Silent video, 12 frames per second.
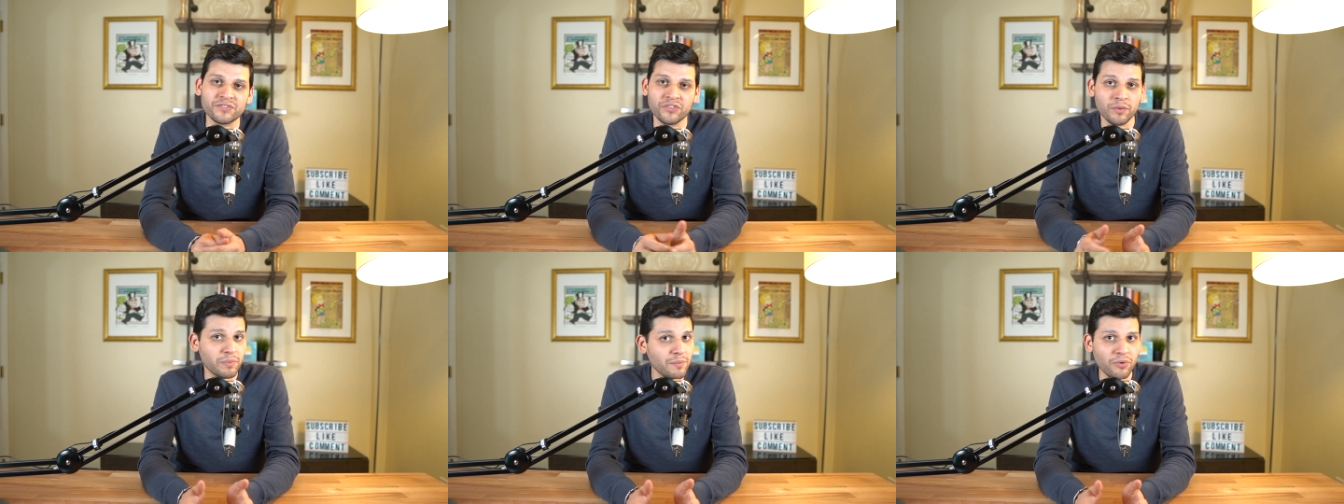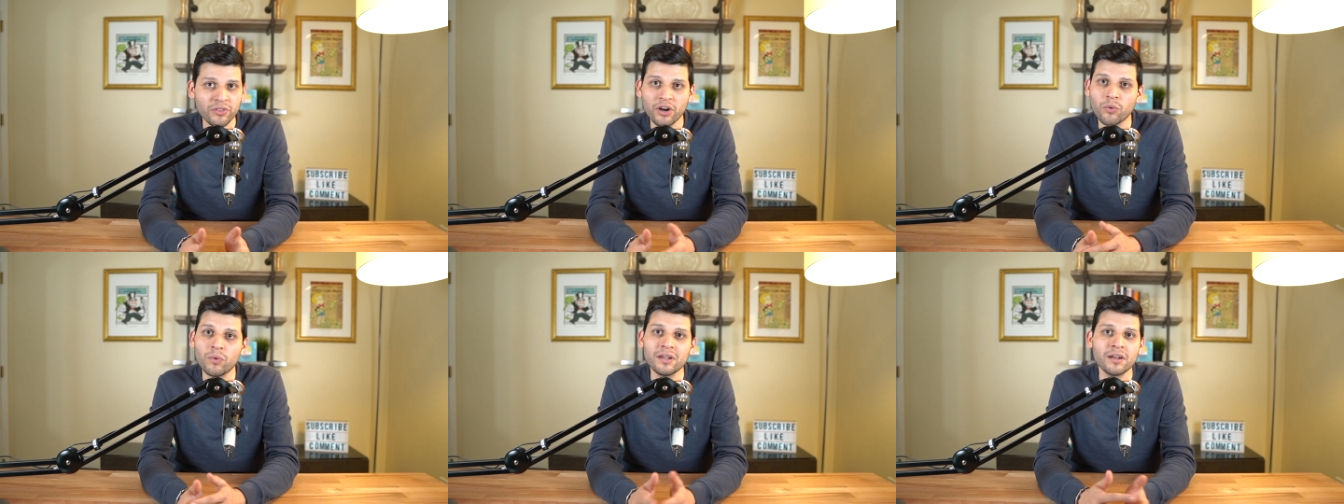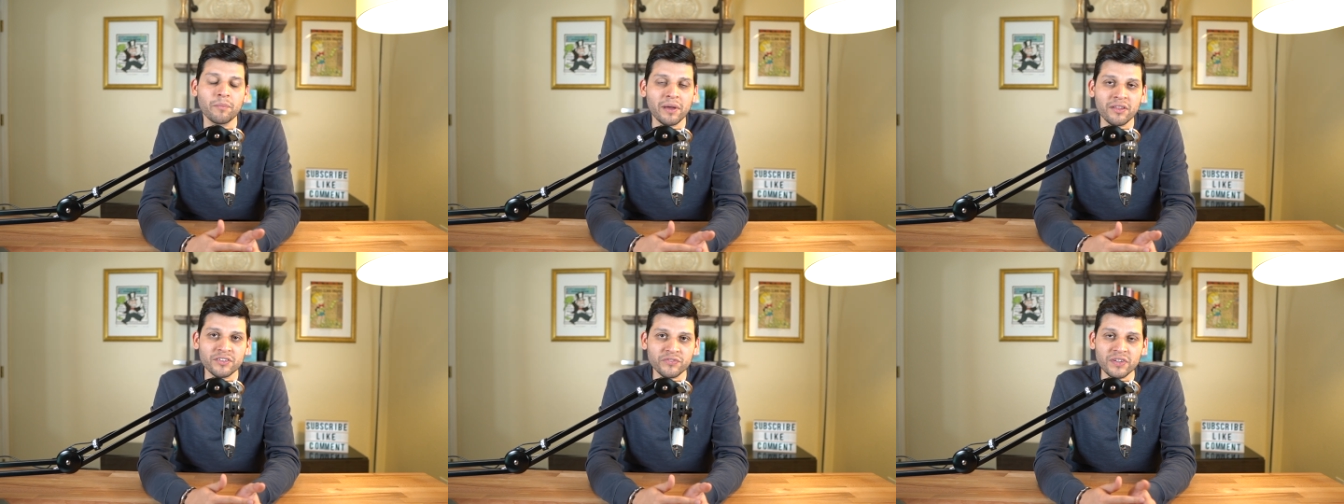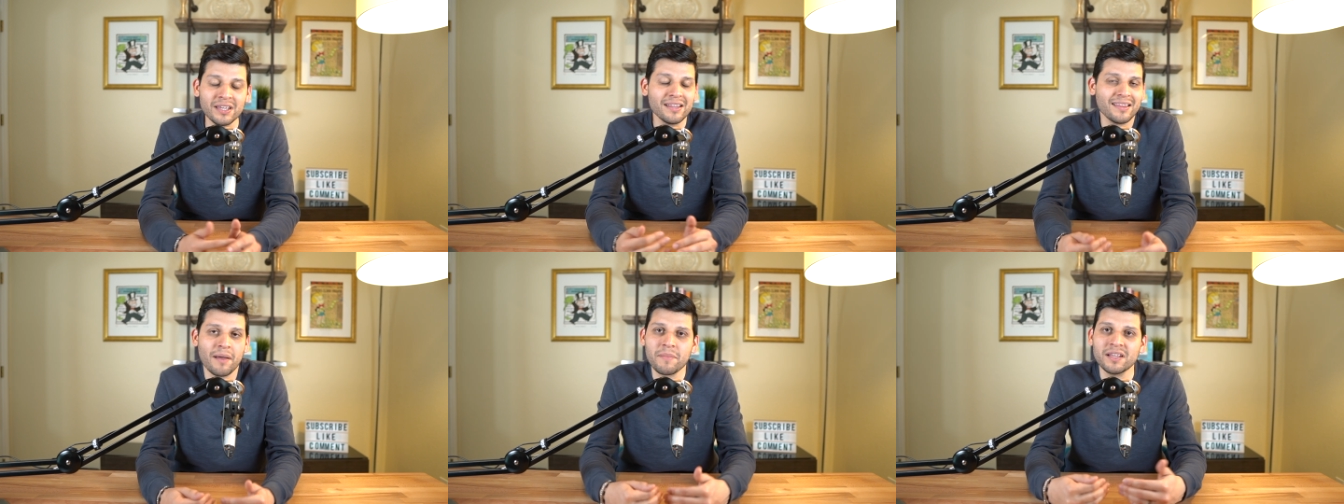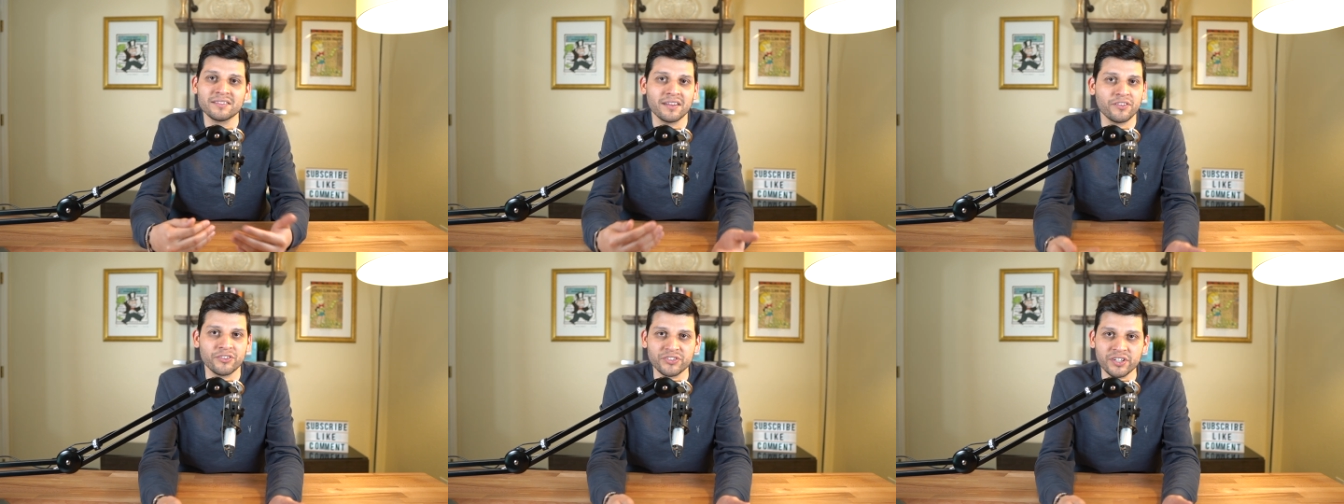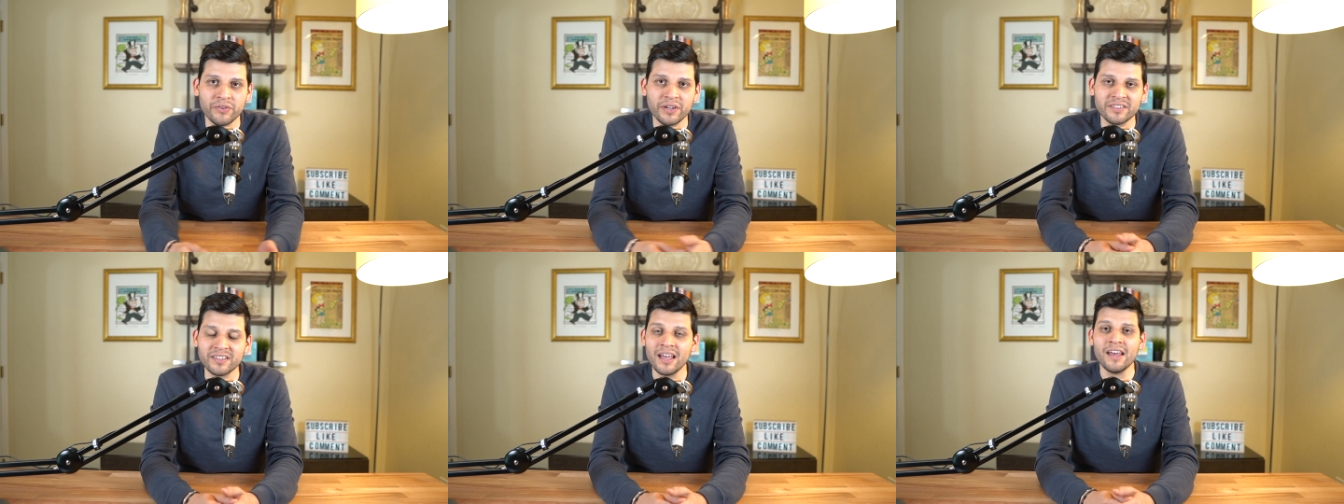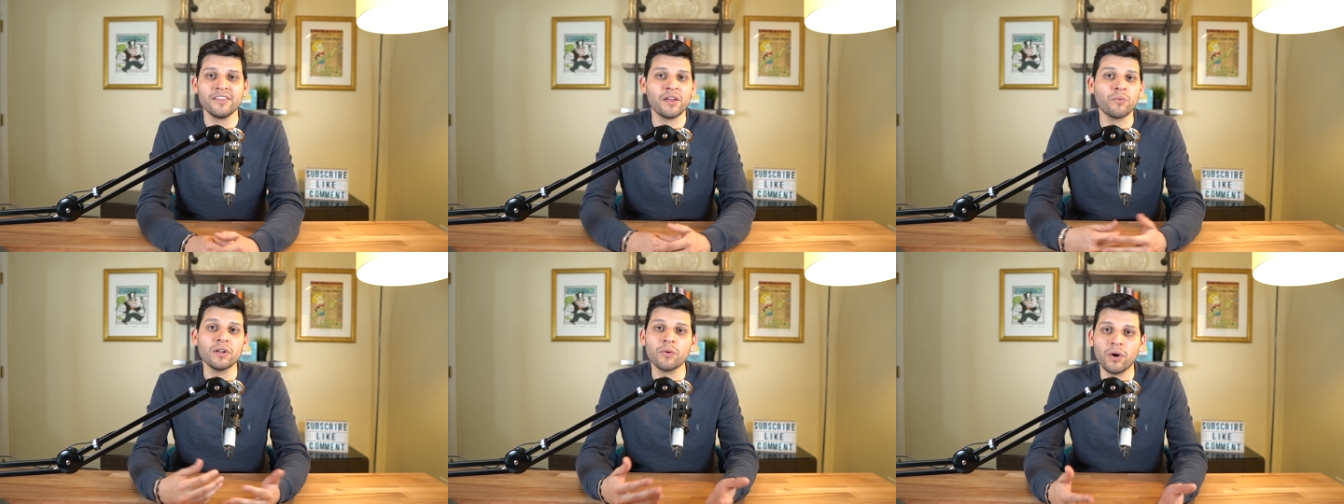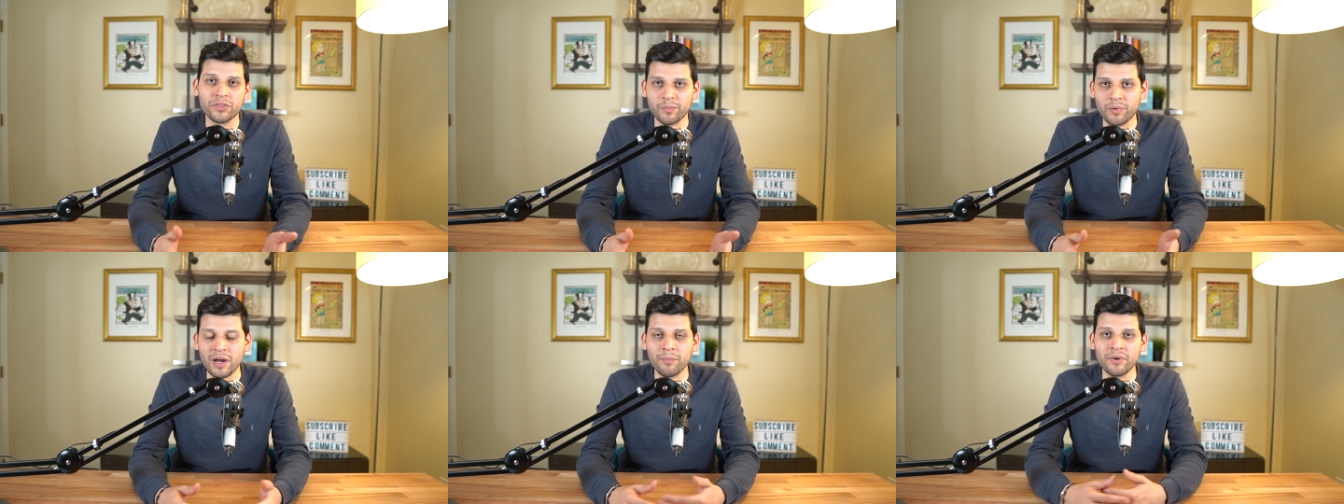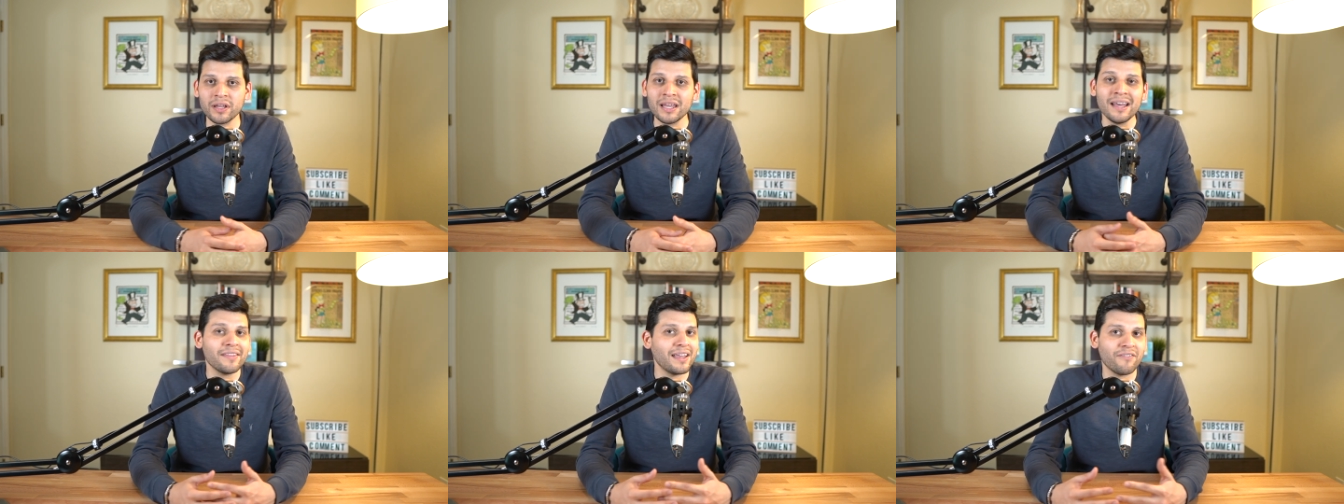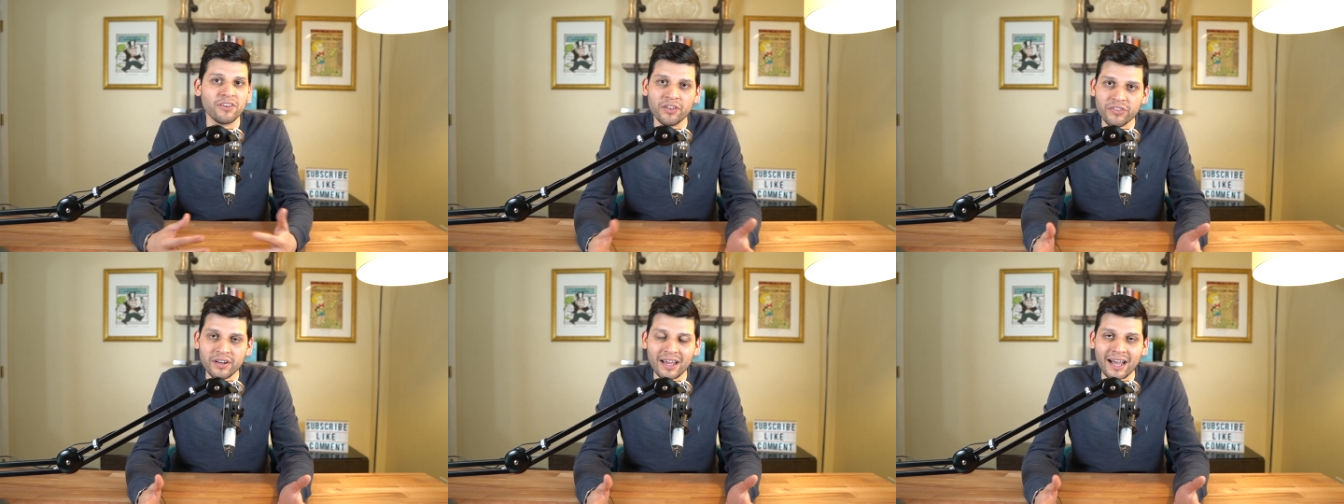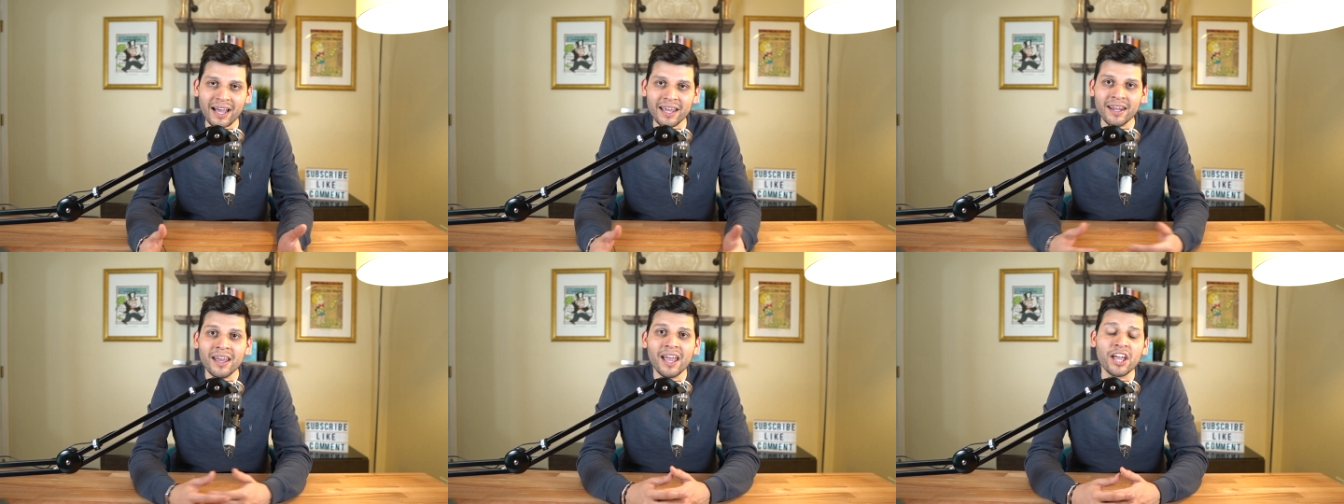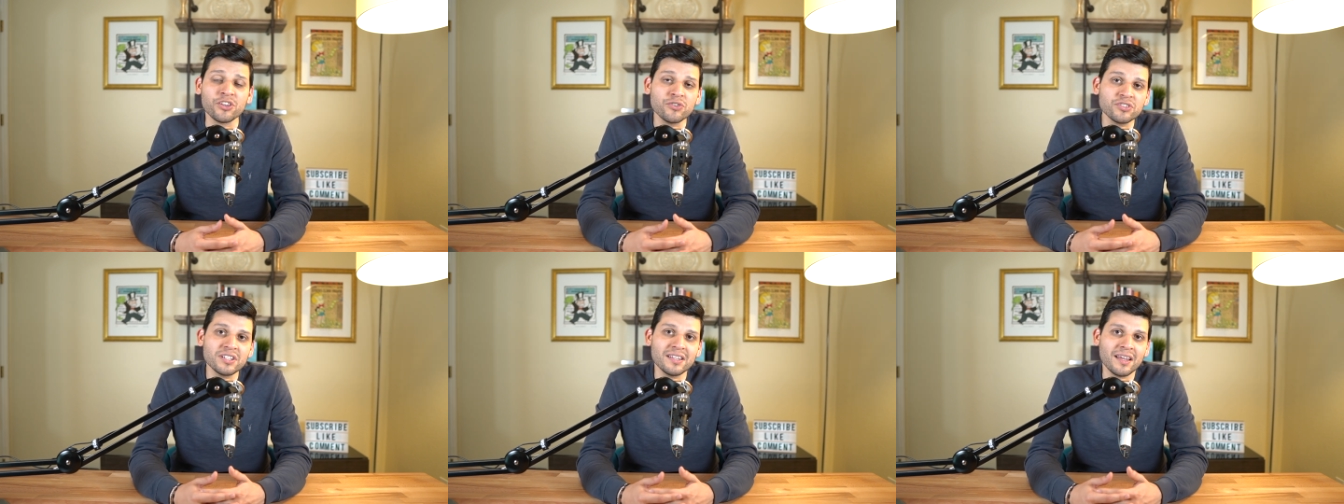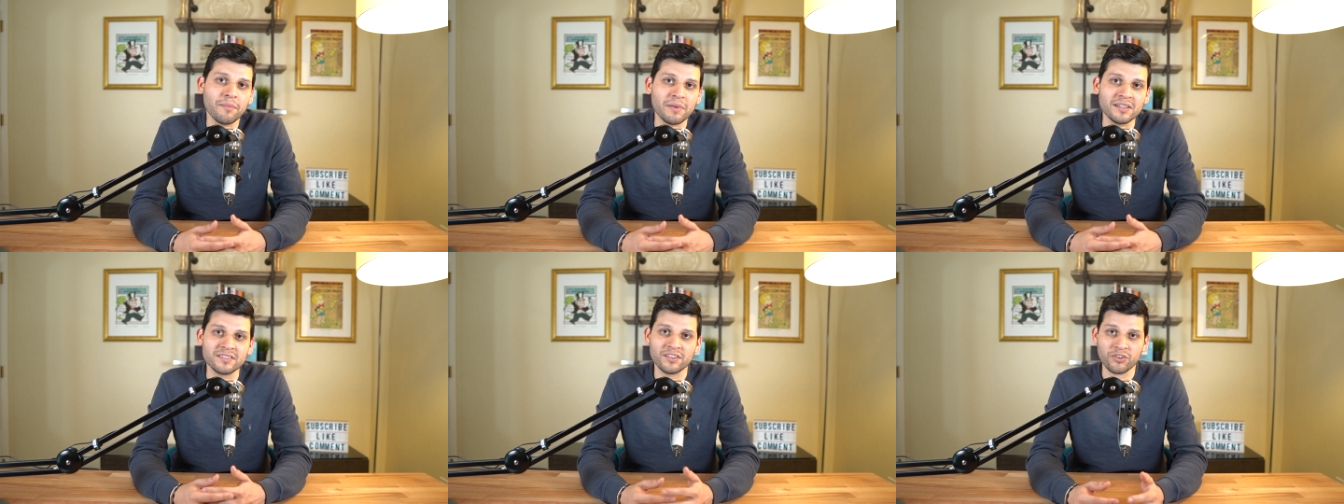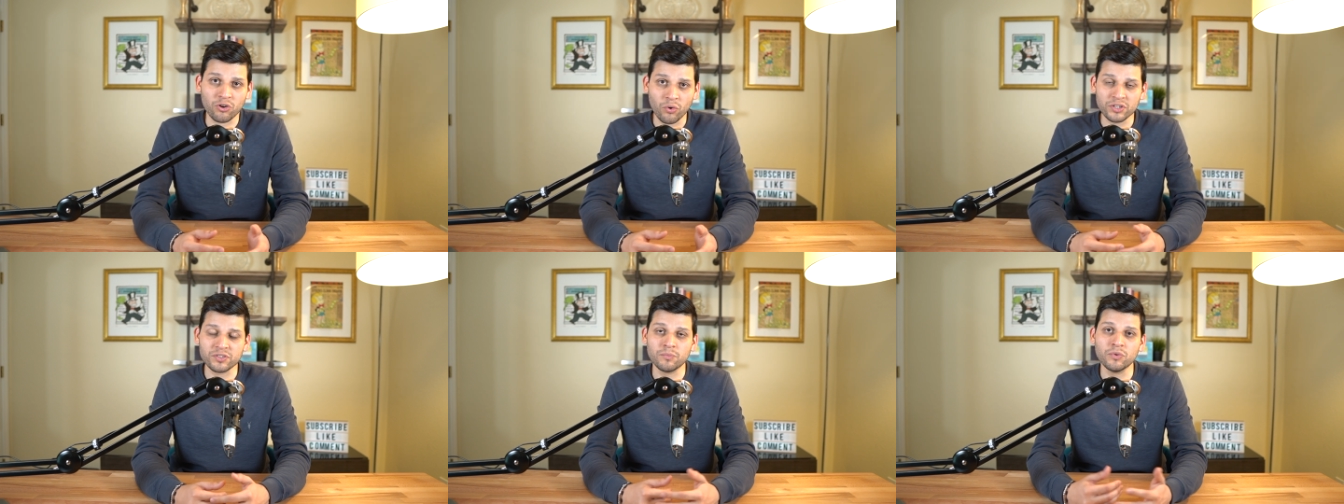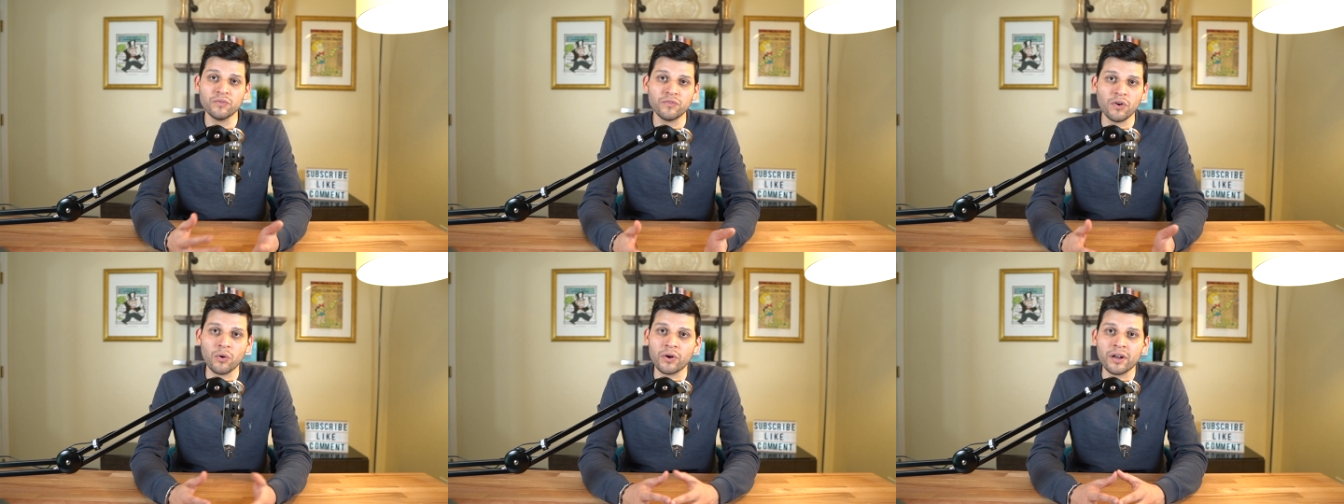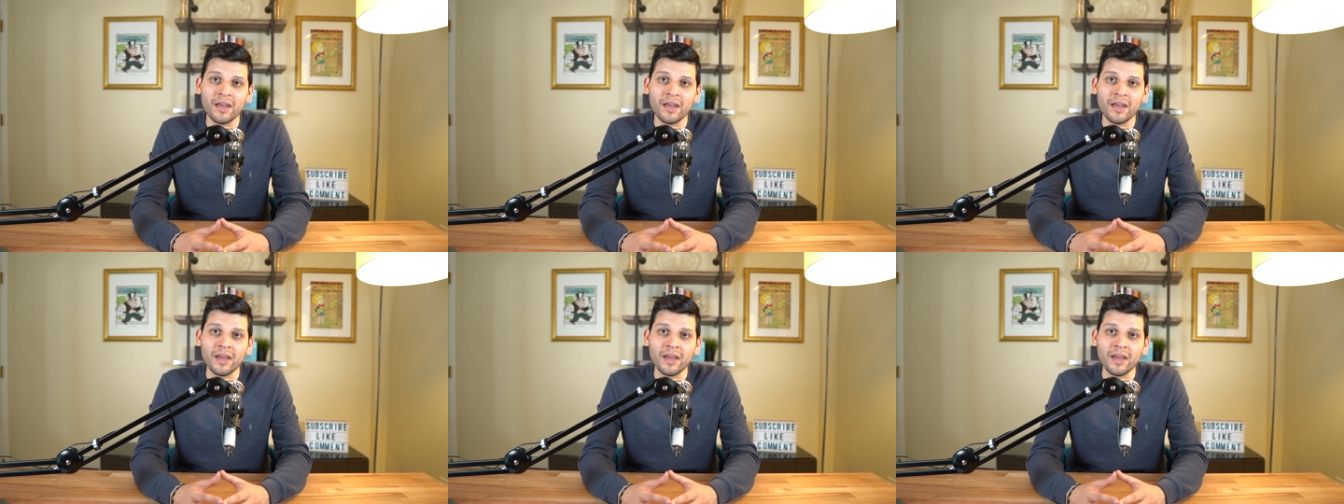For the people that are willing to pay this fee, that means that they're serious, they really want the property, they have nothing to hide, and usually that means that they're going to move forward